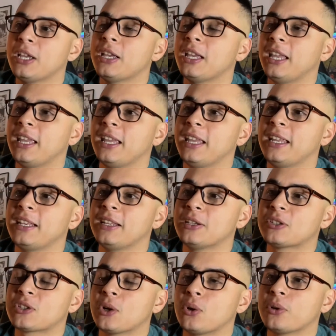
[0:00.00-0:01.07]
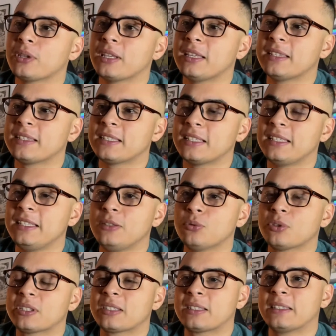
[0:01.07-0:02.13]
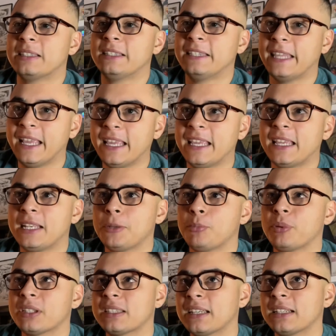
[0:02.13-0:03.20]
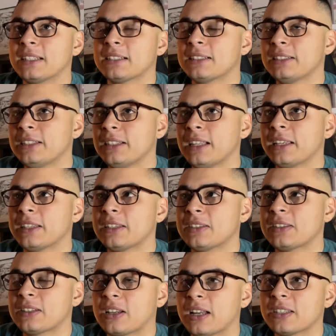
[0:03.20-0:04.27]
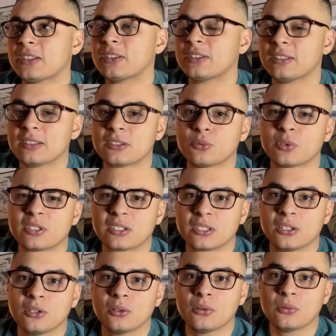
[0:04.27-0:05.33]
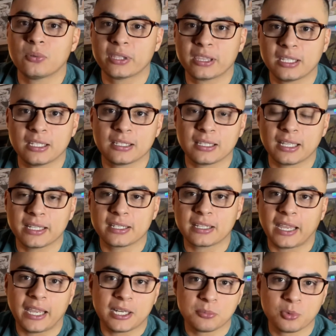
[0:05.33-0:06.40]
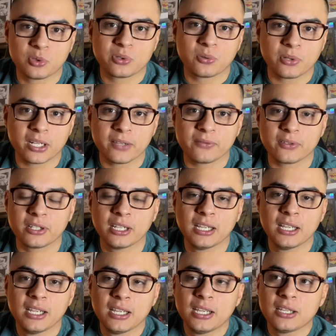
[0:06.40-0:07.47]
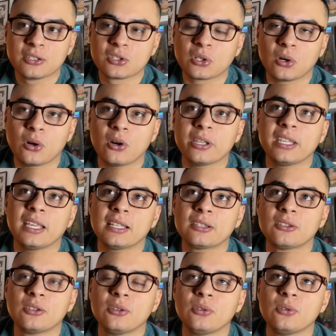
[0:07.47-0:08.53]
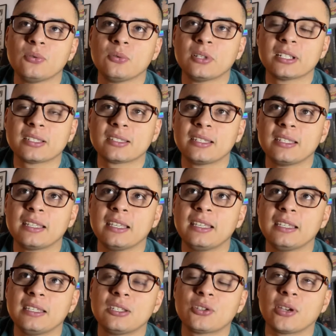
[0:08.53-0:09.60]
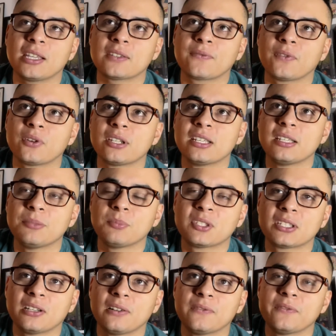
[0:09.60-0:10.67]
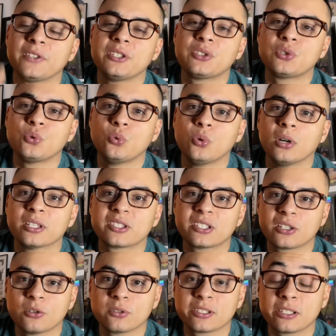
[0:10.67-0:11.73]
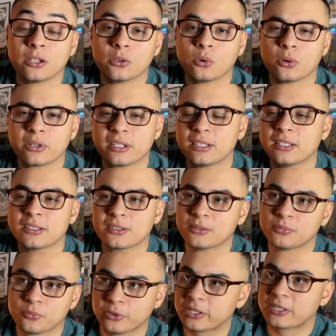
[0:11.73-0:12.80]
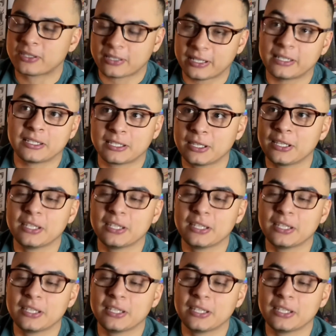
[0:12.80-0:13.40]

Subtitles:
And so he was dead, but technically like his consciousness was still within like animals or whatever. So all he had to do was he transferred himself into a single cell organism, which technically